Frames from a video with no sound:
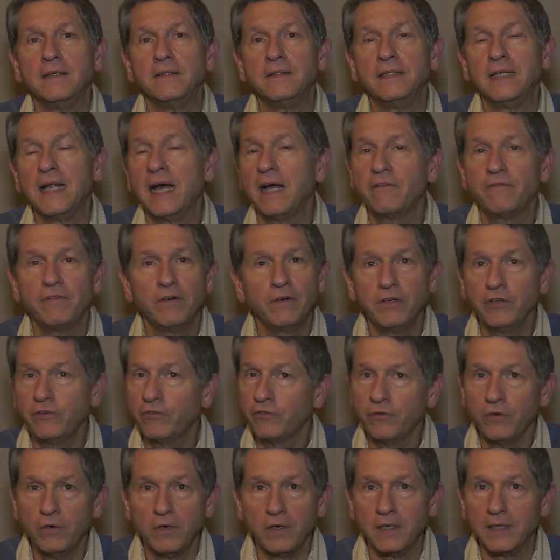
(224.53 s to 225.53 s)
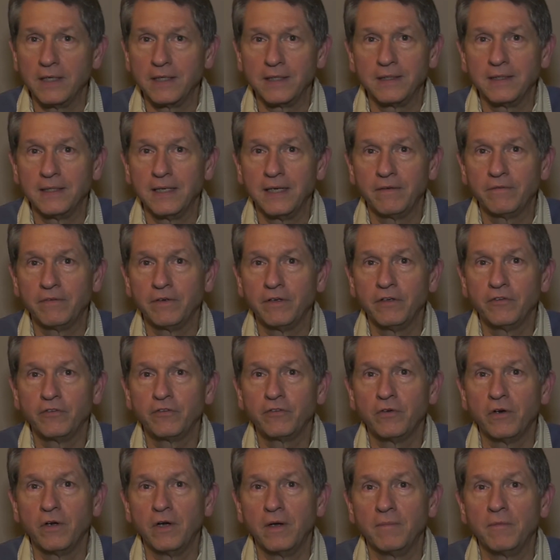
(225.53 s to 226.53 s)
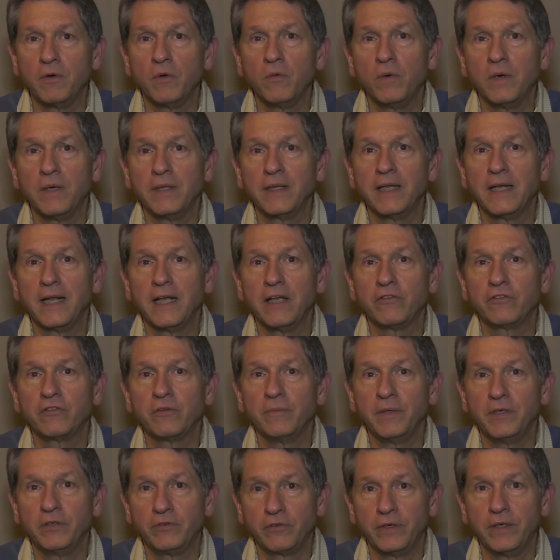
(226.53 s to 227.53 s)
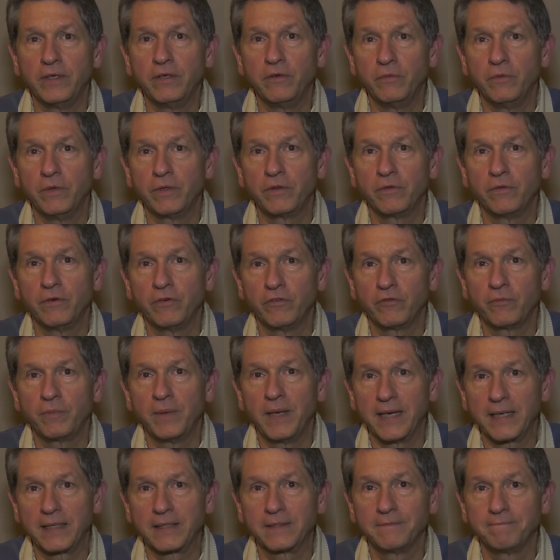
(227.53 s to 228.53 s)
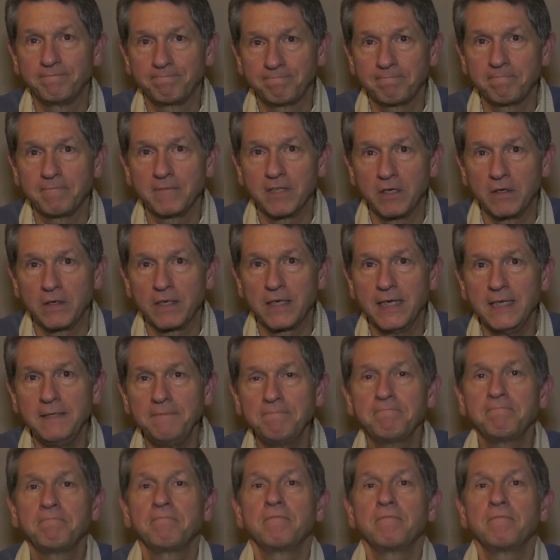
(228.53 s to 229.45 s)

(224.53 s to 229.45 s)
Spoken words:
not very strong, but one that has to be treated with respect, okay?